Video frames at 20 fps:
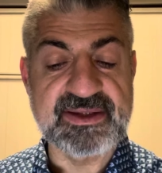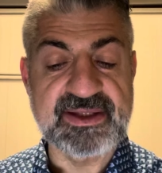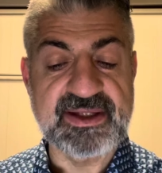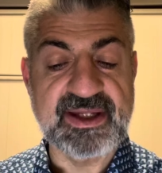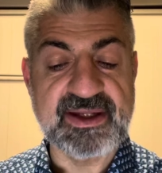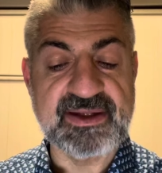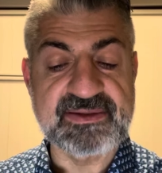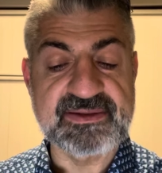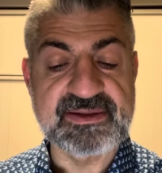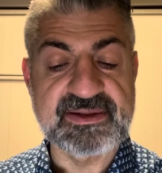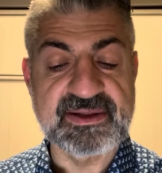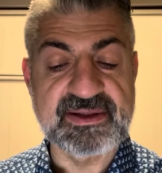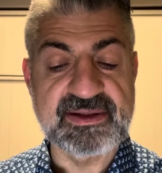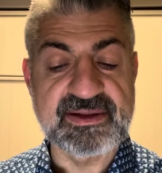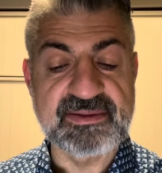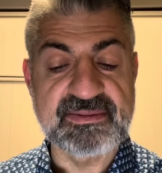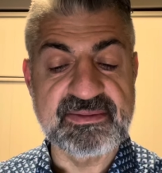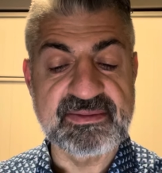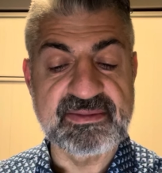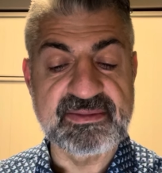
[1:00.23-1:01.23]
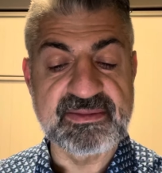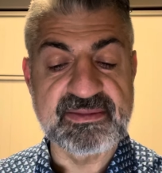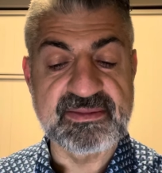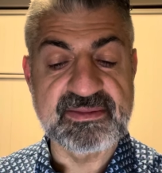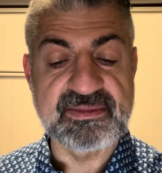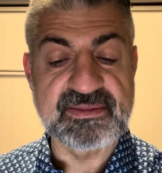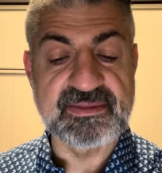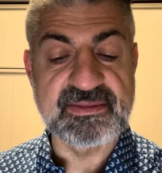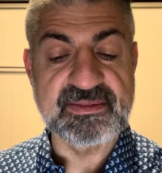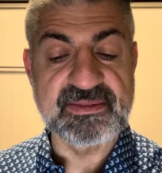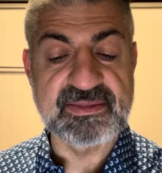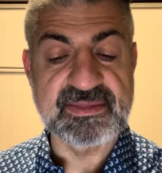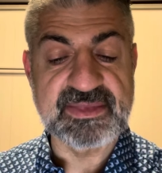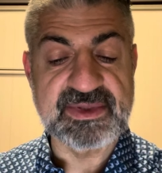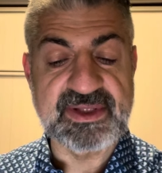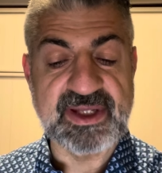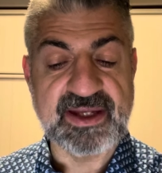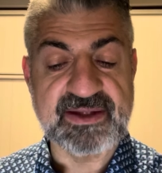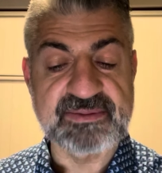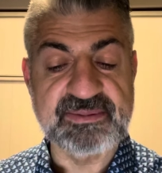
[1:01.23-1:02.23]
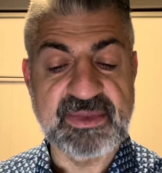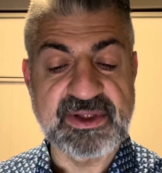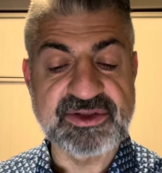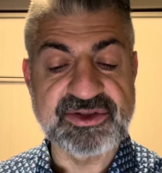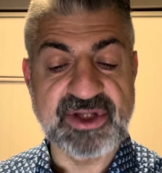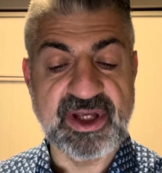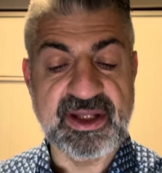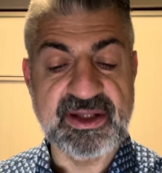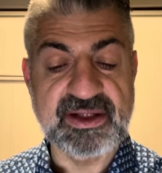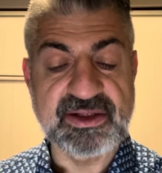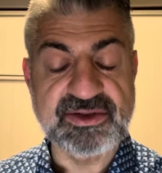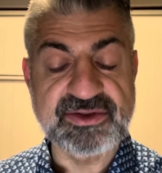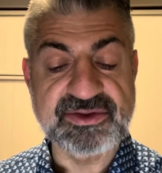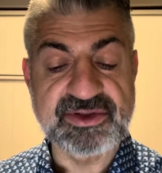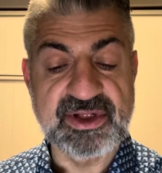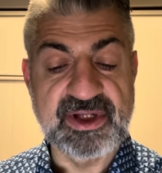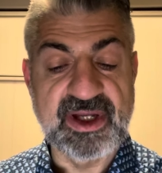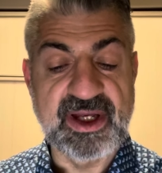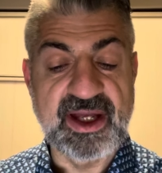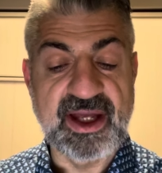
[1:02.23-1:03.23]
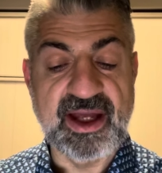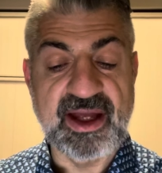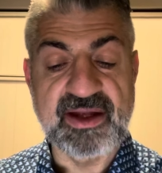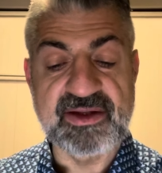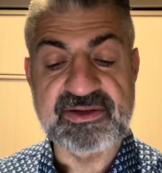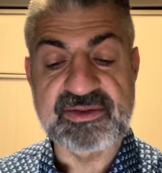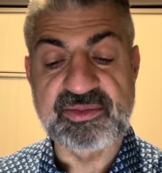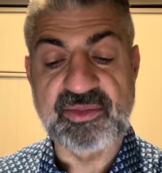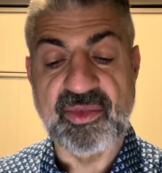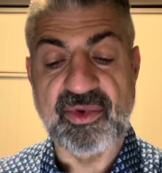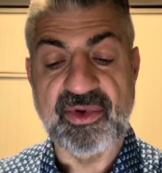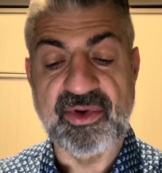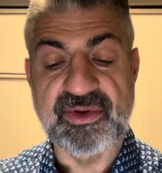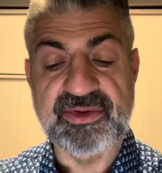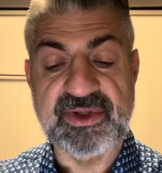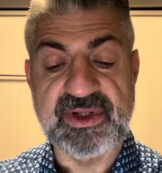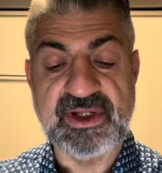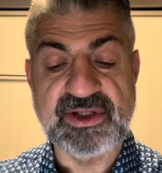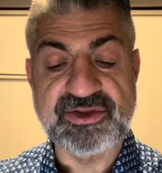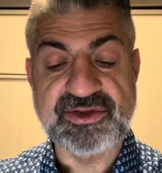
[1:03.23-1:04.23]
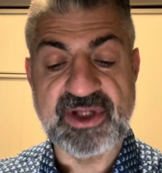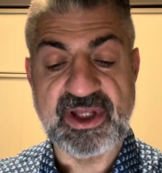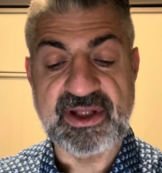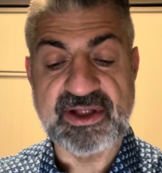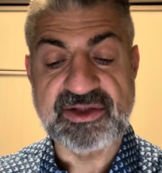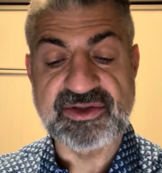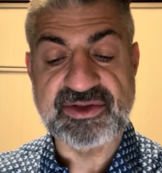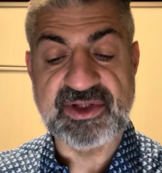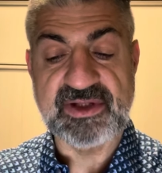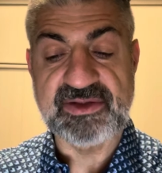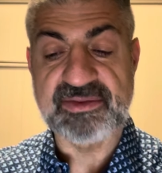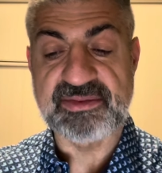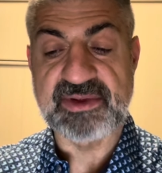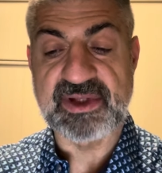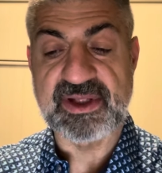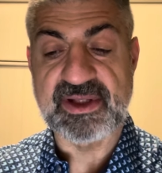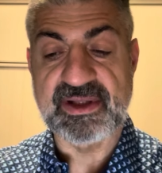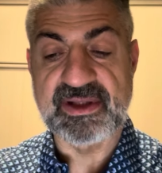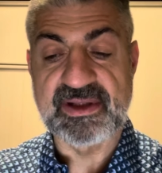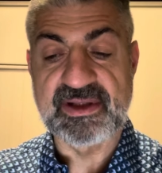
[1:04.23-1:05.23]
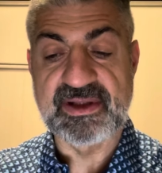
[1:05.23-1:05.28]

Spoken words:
the text may challenge us more than it challenged Israel.